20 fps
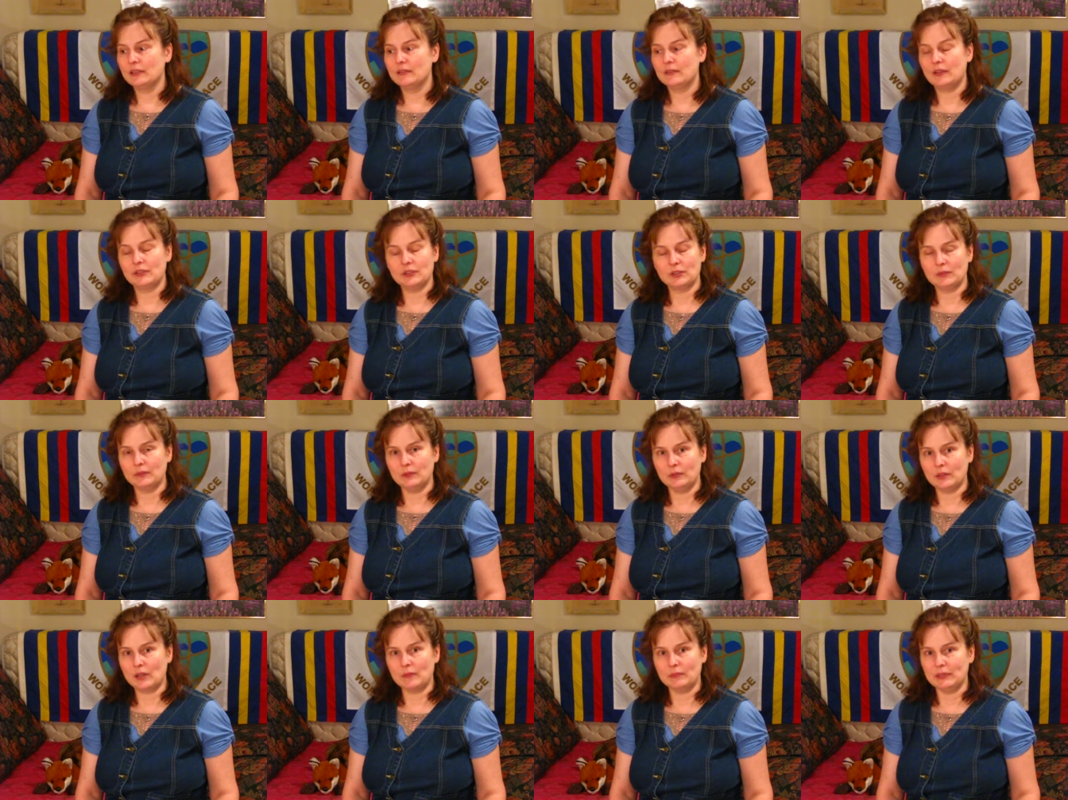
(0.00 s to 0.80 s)
fossil
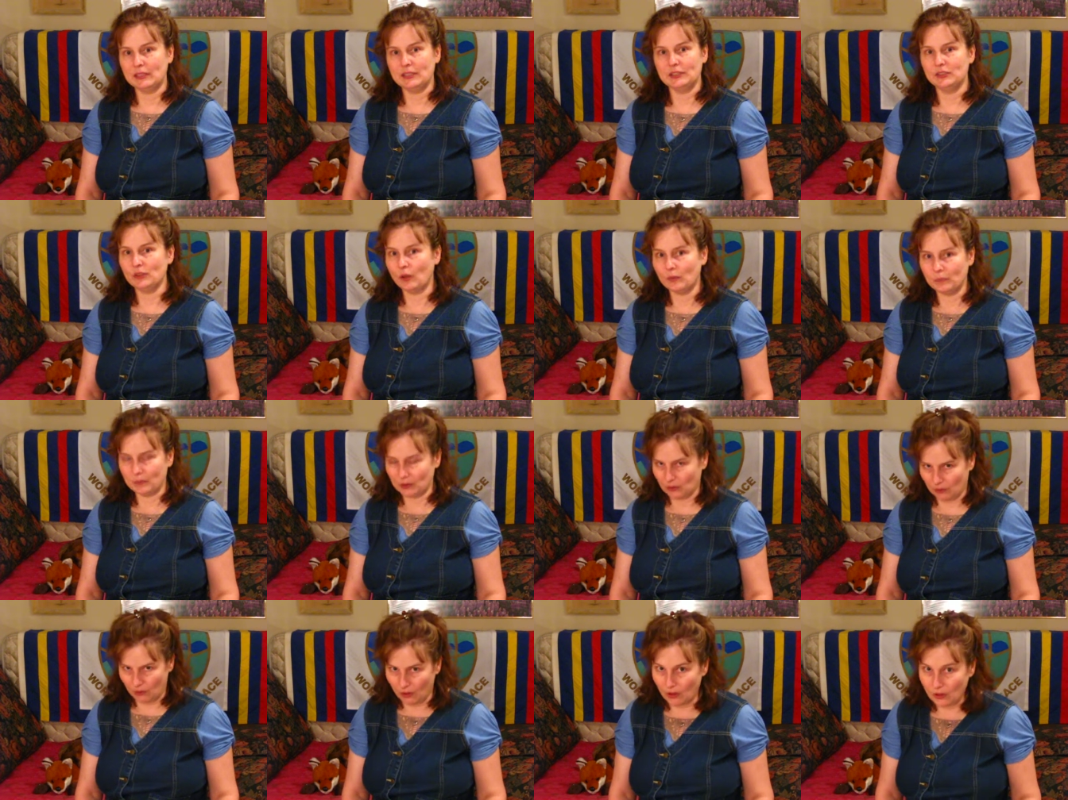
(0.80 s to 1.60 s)
fuel companies don't
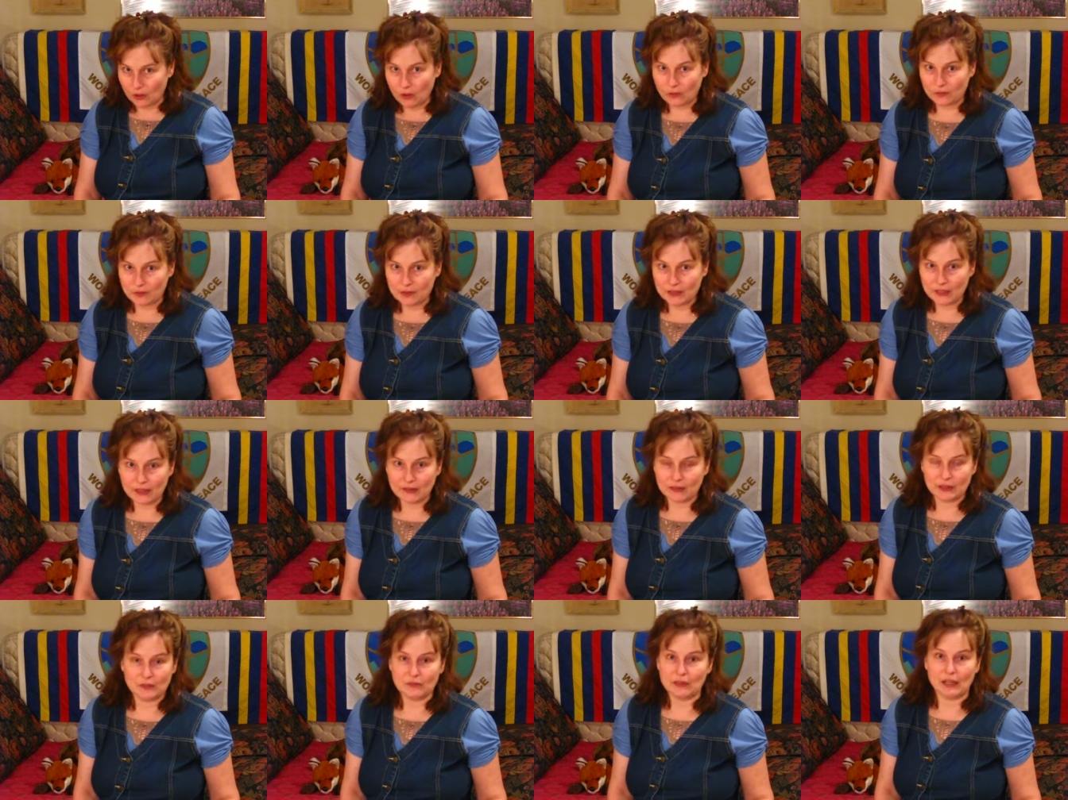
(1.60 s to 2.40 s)
belong over there
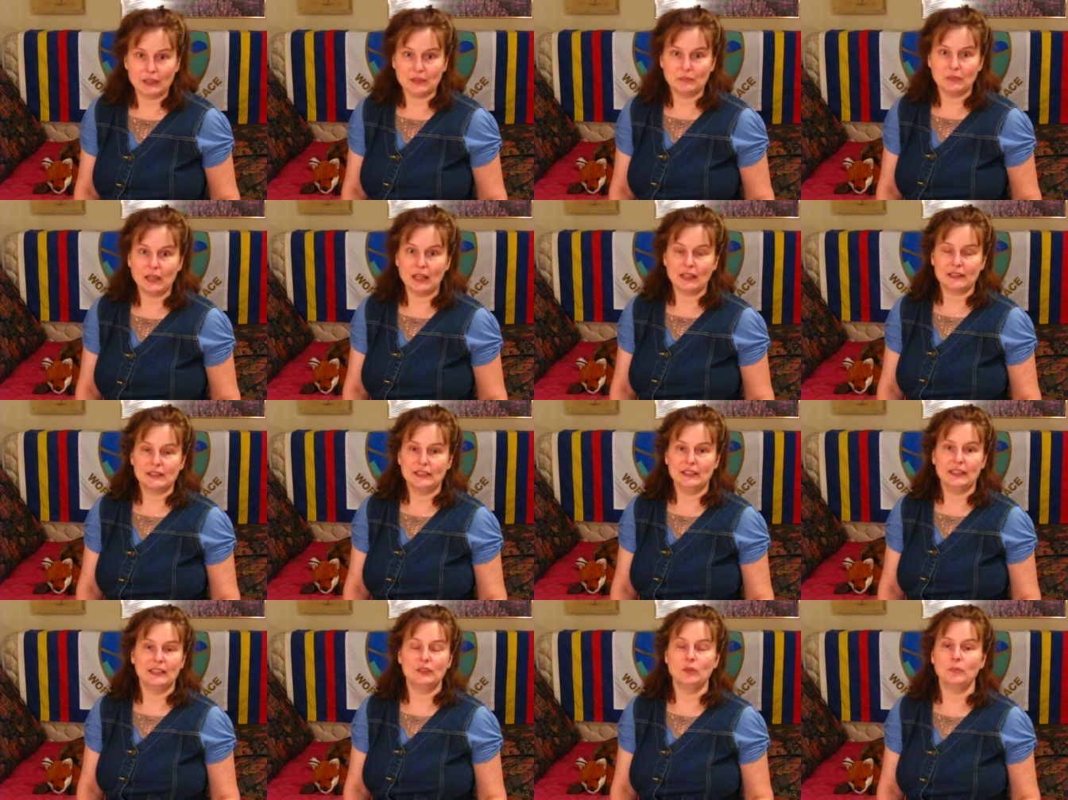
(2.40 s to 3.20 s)
and around the Black
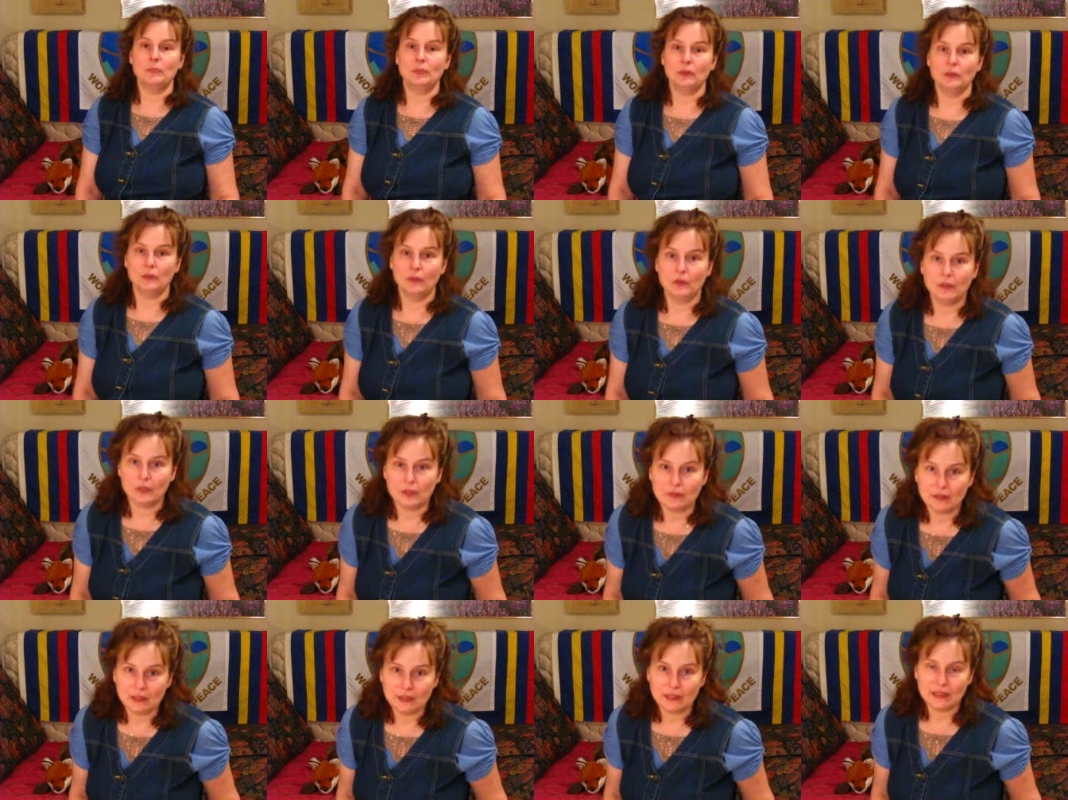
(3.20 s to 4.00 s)
Sea. They don't belong
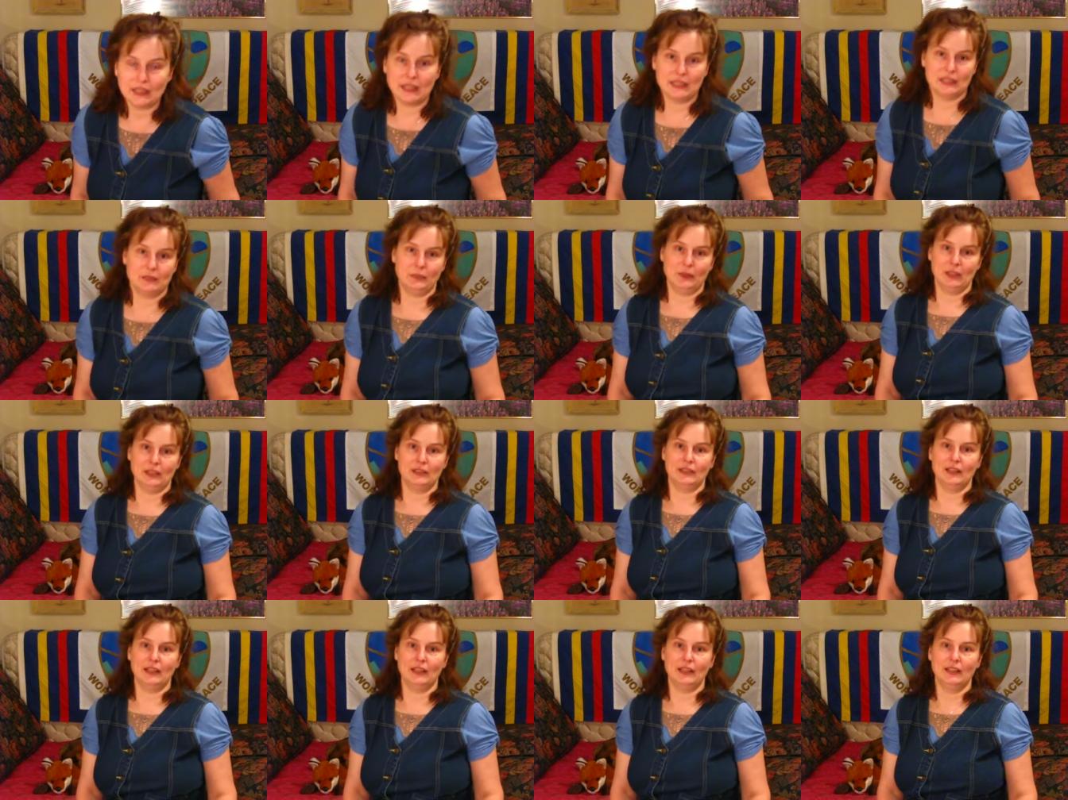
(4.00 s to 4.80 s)
around the Caspian
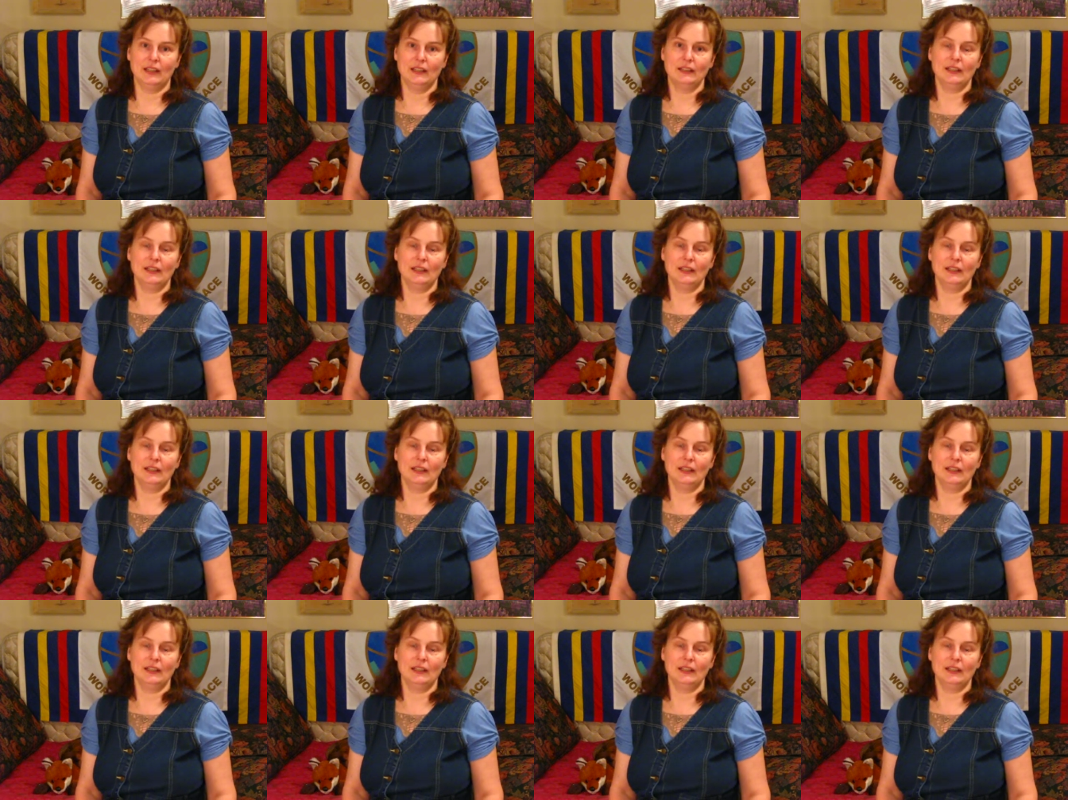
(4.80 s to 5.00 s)
Sea.